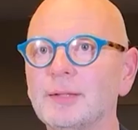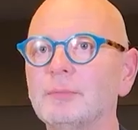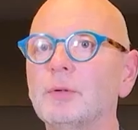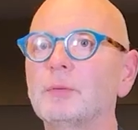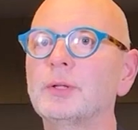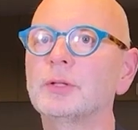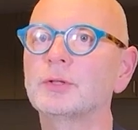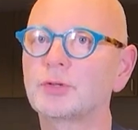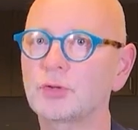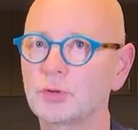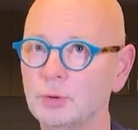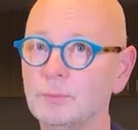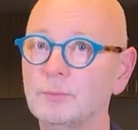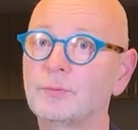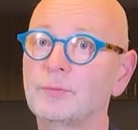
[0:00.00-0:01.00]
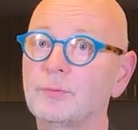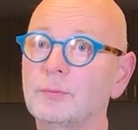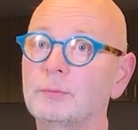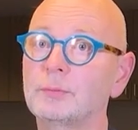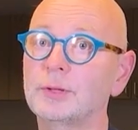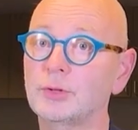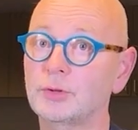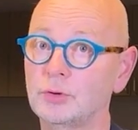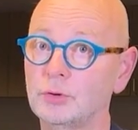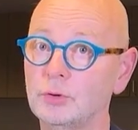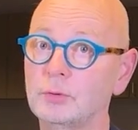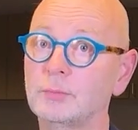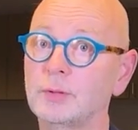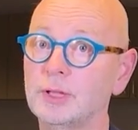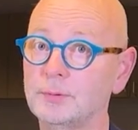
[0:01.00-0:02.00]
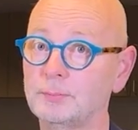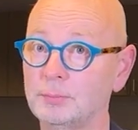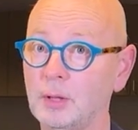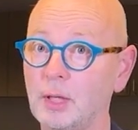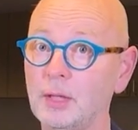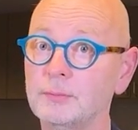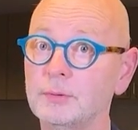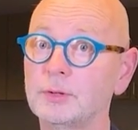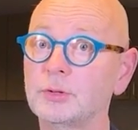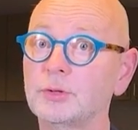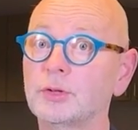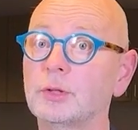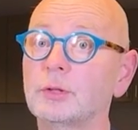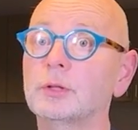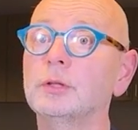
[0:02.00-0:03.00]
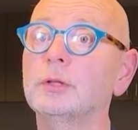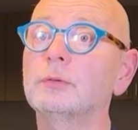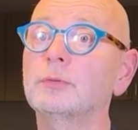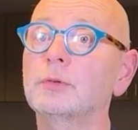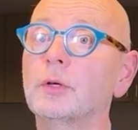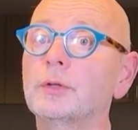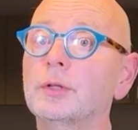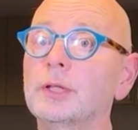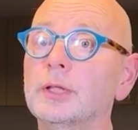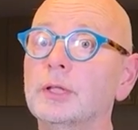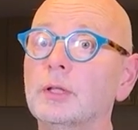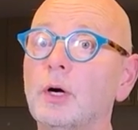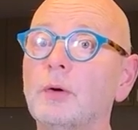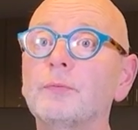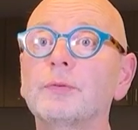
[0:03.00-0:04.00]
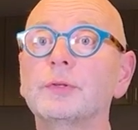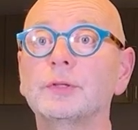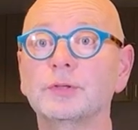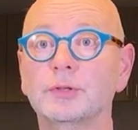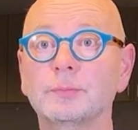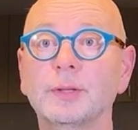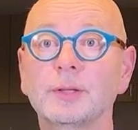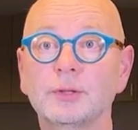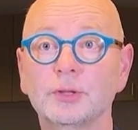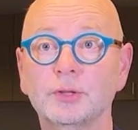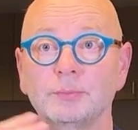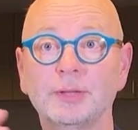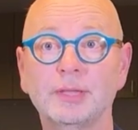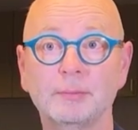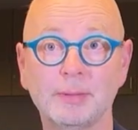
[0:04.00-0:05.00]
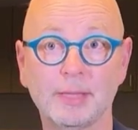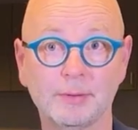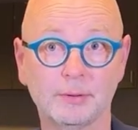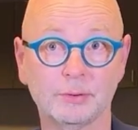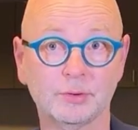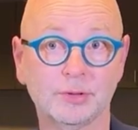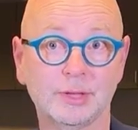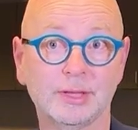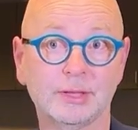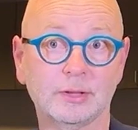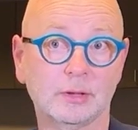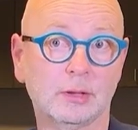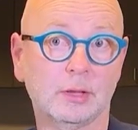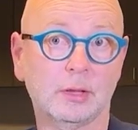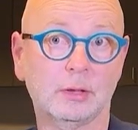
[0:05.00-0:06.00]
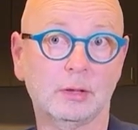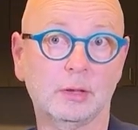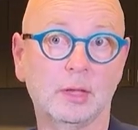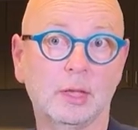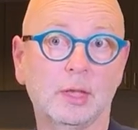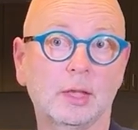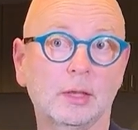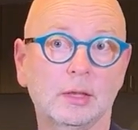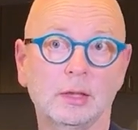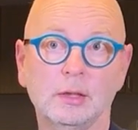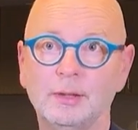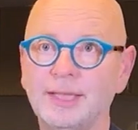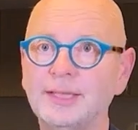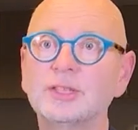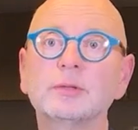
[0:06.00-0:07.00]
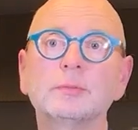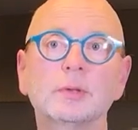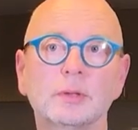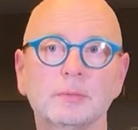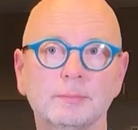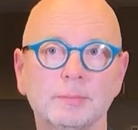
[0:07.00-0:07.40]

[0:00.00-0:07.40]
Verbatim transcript: but we assume we assume that it's private, so that you've got the confidence to be able to speak about those things that are you know, intimate and